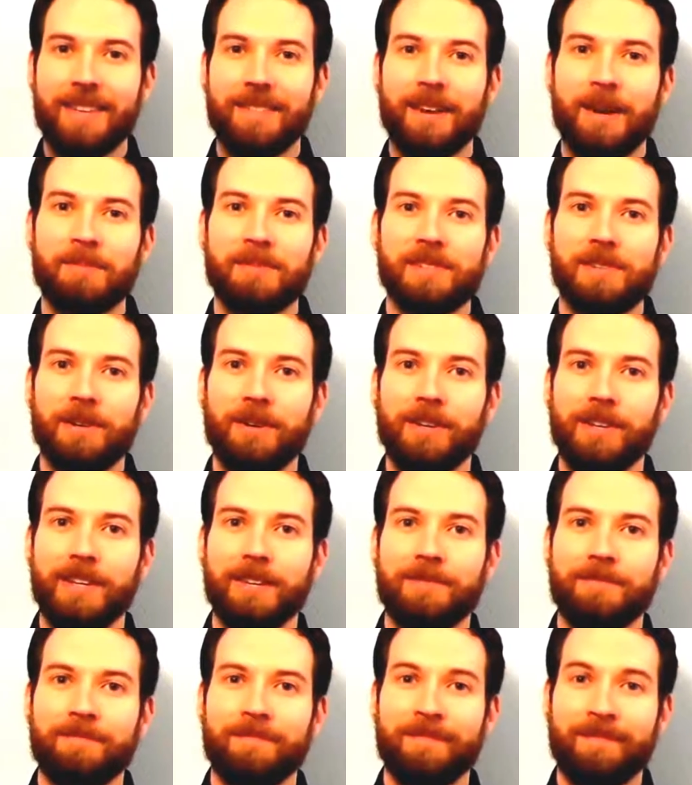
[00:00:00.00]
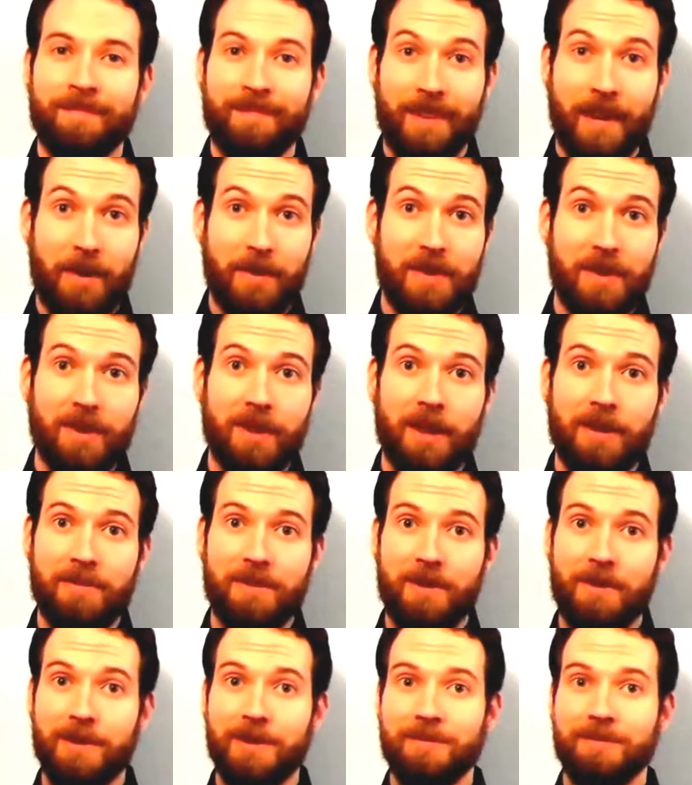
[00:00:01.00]
I'm Sterling. How's your
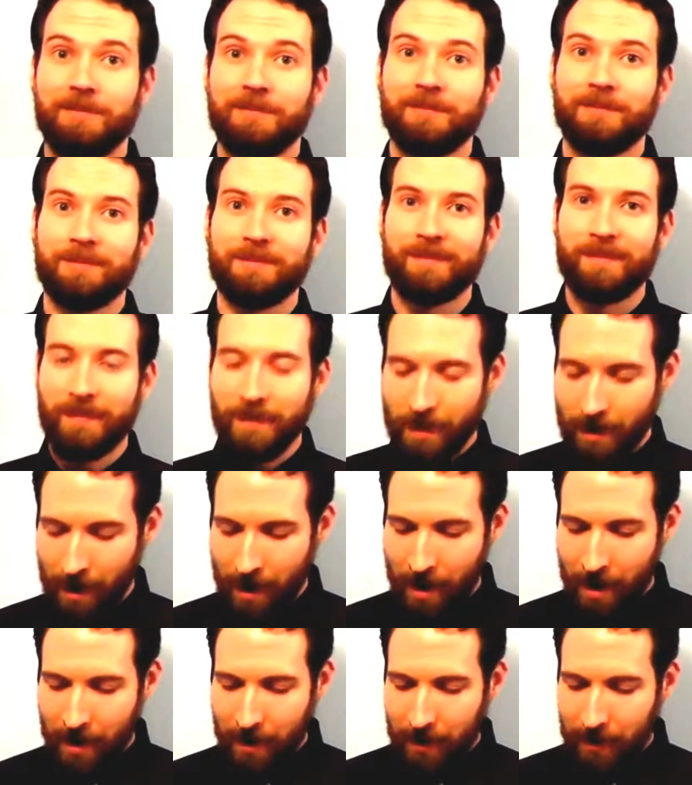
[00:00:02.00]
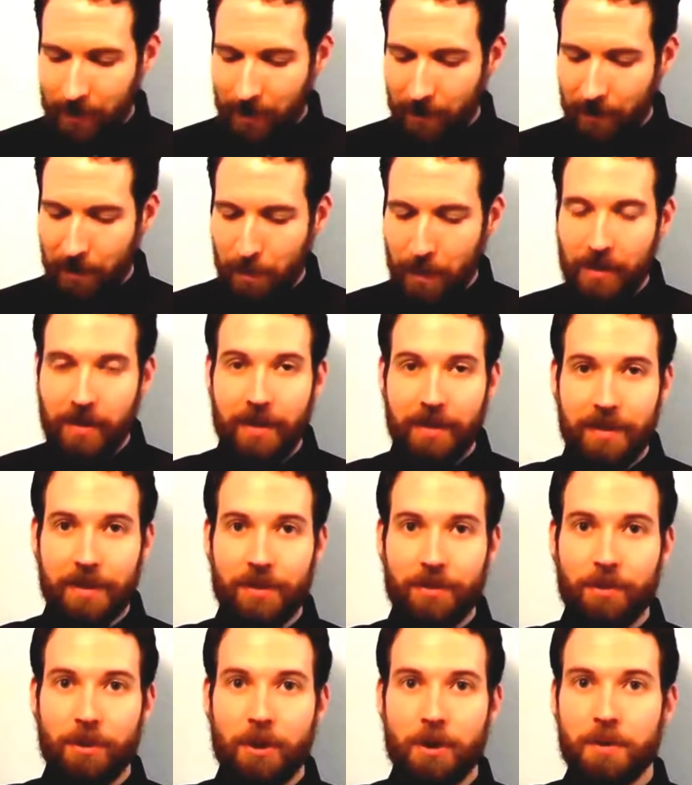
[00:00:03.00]
life going? Life could be like
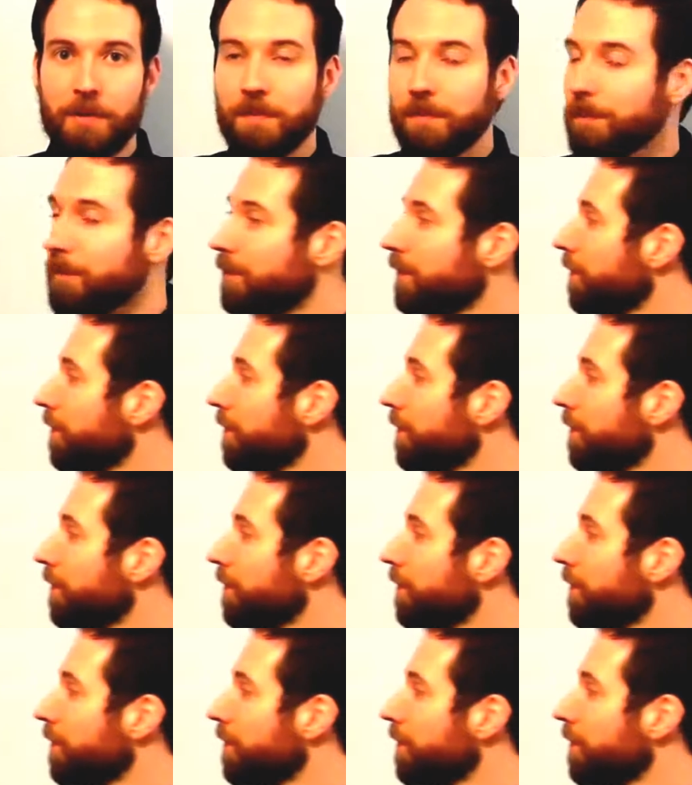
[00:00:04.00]
this road.